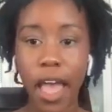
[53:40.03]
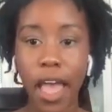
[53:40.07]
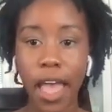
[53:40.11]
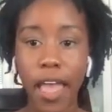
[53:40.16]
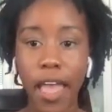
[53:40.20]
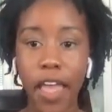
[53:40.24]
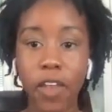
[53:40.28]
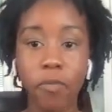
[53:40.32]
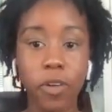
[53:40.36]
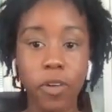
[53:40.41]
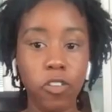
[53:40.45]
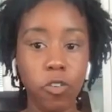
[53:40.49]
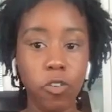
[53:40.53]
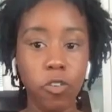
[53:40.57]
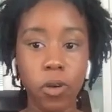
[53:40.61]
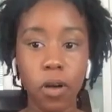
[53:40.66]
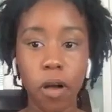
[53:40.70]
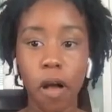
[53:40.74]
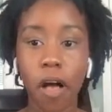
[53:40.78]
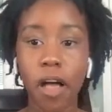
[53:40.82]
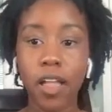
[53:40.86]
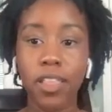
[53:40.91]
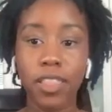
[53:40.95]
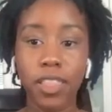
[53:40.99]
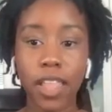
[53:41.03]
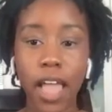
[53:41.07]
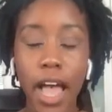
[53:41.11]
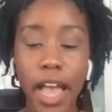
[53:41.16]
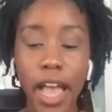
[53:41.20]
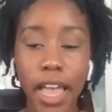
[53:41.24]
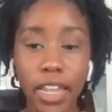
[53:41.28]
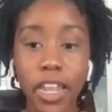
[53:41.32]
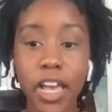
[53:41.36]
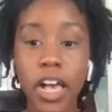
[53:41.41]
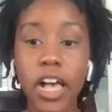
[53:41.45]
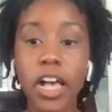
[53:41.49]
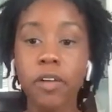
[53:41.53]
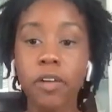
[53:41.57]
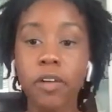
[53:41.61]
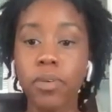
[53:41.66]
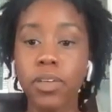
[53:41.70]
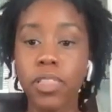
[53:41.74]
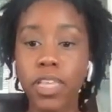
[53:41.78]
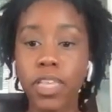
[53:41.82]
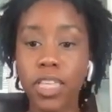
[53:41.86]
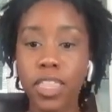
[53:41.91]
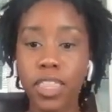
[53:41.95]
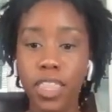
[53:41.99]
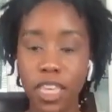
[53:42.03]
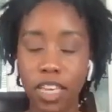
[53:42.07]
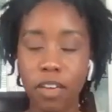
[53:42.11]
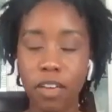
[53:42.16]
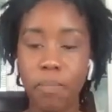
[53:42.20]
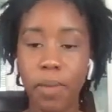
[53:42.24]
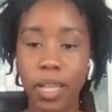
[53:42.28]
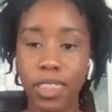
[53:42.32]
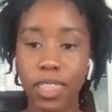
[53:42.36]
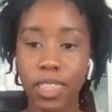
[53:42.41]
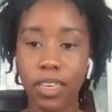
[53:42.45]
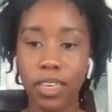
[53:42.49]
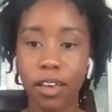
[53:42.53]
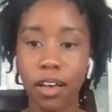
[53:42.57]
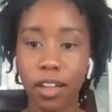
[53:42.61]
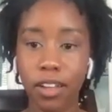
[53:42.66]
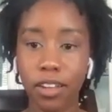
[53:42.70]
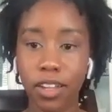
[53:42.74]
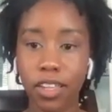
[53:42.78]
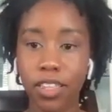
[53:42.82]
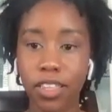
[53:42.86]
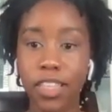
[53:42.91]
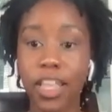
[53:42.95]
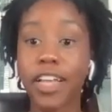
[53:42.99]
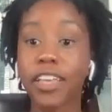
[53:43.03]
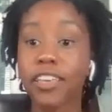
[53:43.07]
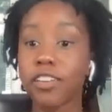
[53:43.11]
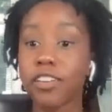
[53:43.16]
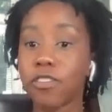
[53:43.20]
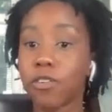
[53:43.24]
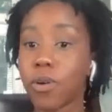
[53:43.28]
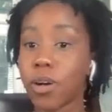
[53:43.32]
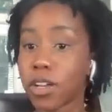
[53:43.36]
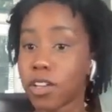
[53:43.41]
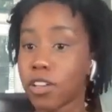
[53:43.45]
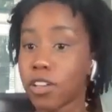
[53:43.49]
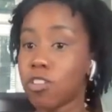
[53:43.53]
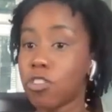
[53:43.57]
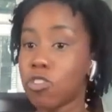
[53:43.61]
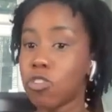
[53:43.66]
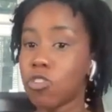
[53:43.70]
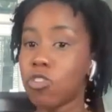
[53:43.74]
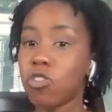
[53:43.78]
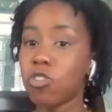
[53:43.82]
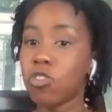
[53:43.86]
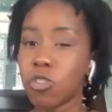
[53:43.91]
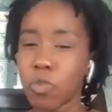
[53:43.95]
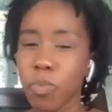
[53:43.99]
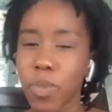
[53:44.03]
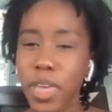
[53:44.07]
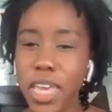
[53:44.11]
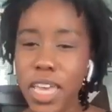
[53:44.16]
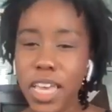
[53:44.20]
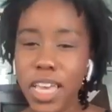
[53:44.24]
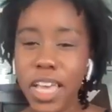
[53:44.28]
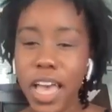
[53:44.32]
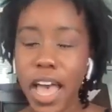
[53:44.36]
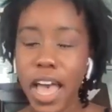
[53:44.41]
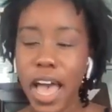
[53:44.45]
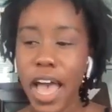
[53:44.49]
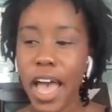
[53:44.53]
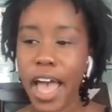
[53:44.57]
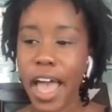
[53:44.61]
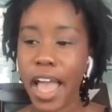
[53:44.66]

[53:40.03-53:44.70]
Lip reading: And when you're online, really think about the content that you are consuming.